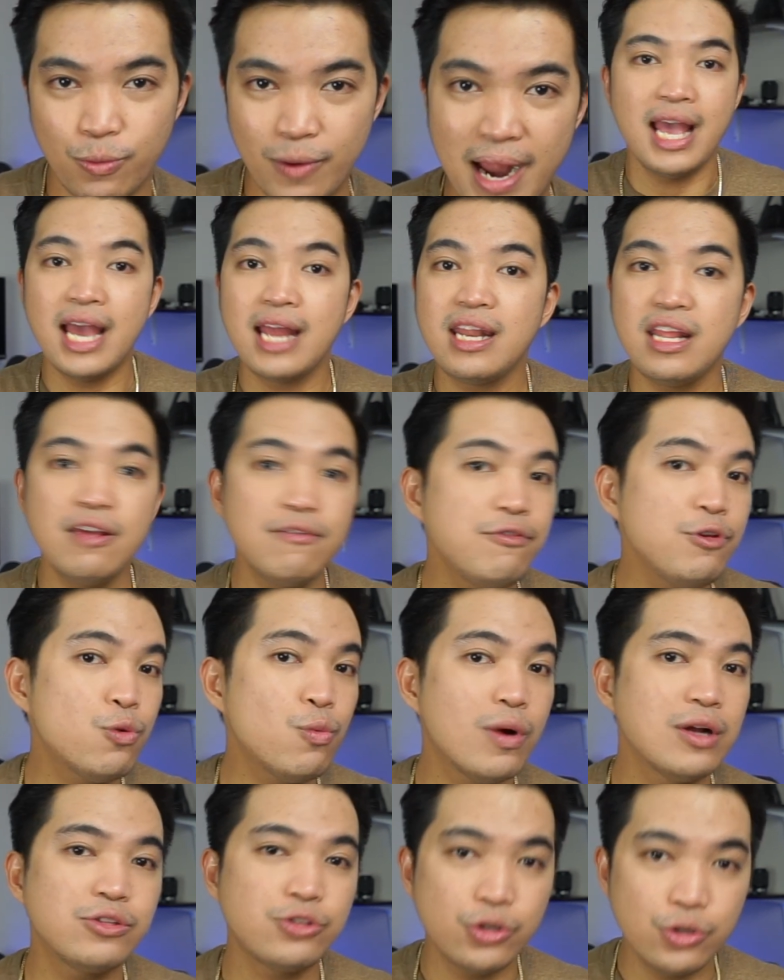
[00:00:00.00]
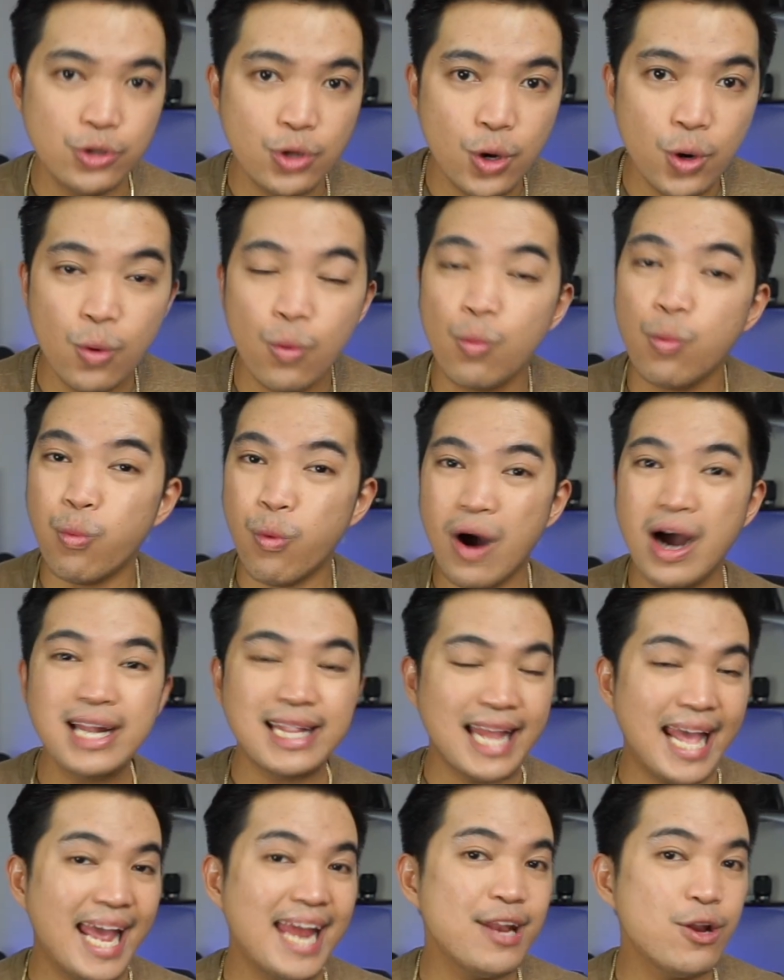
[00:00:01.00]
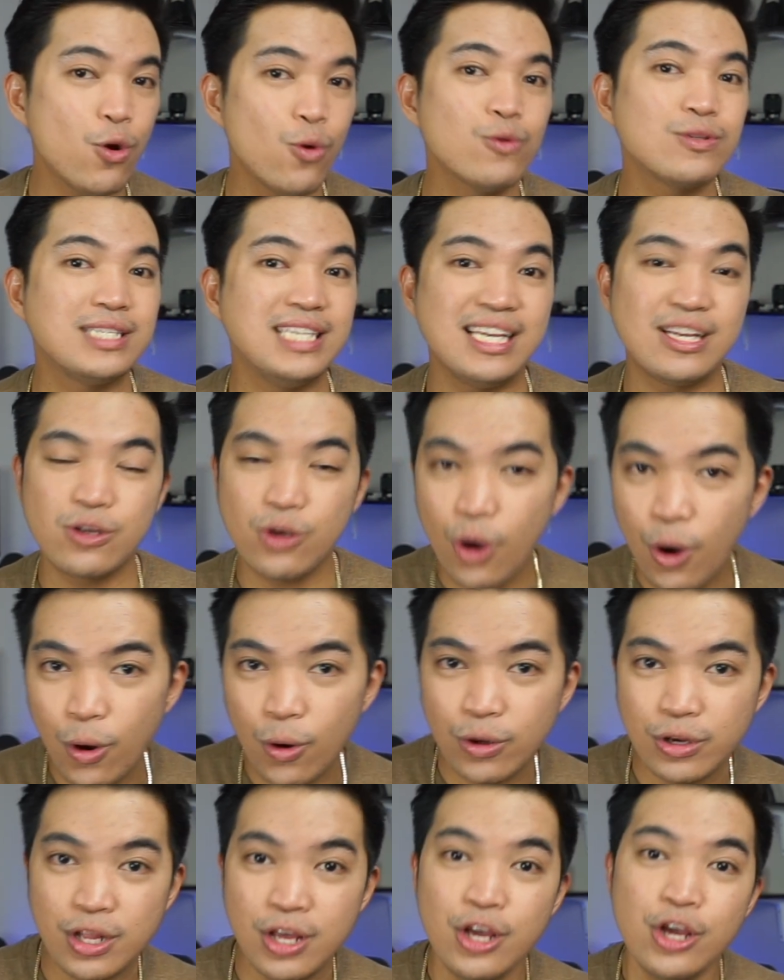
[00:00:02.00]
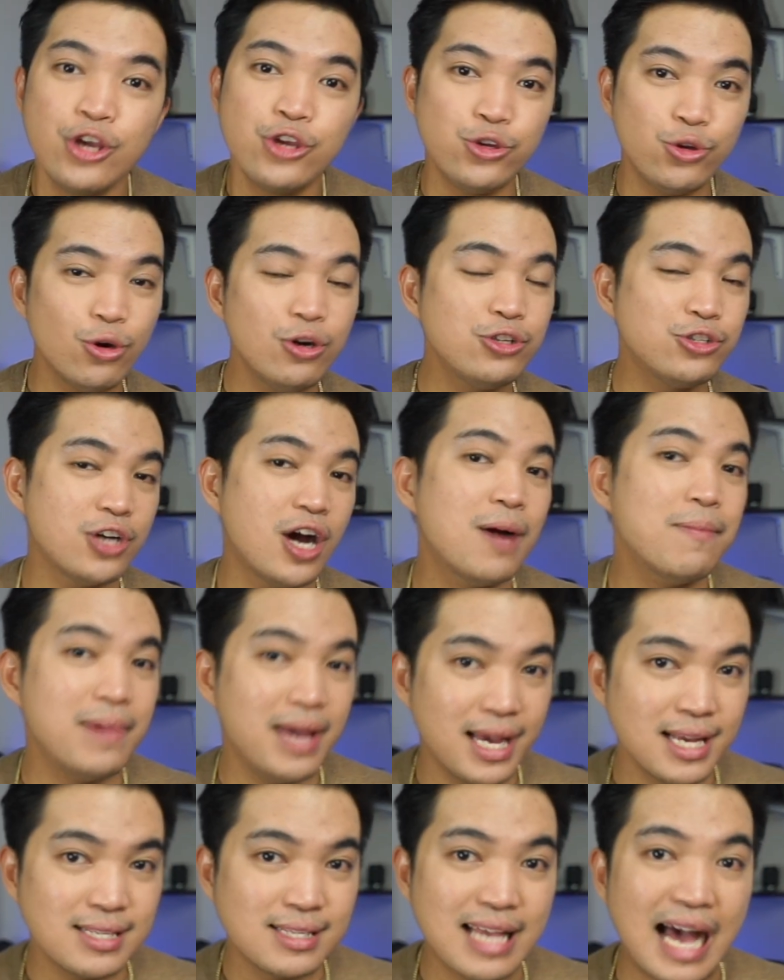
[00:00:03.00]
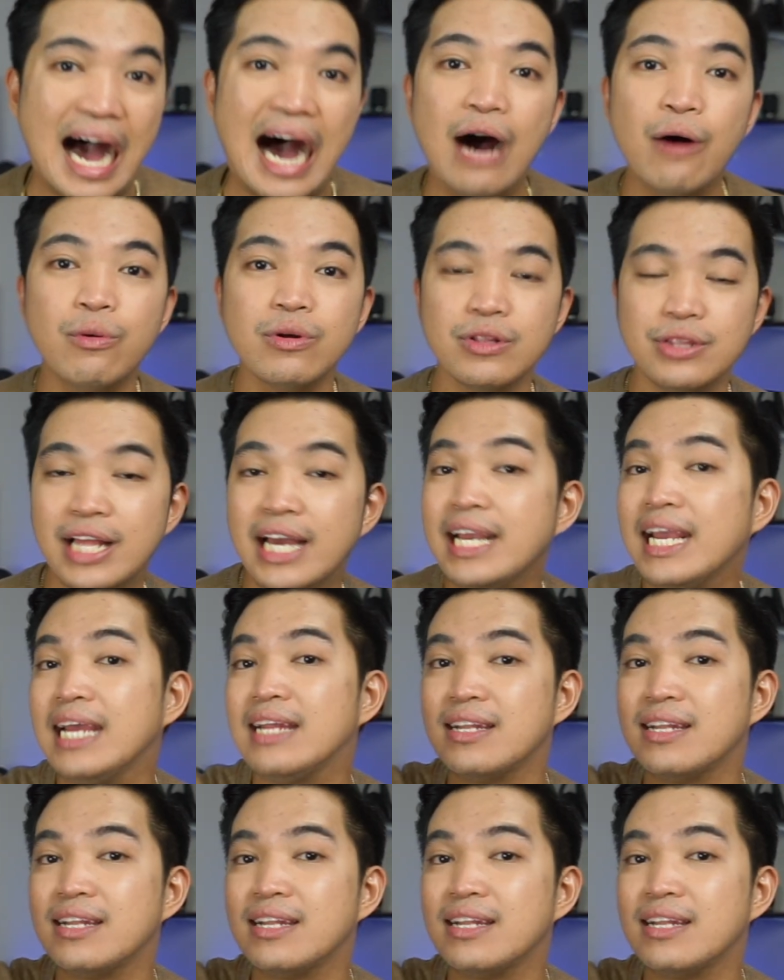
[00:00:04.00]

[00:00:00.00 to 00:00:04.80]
And if you want to know what NOC code your job is, I will link in the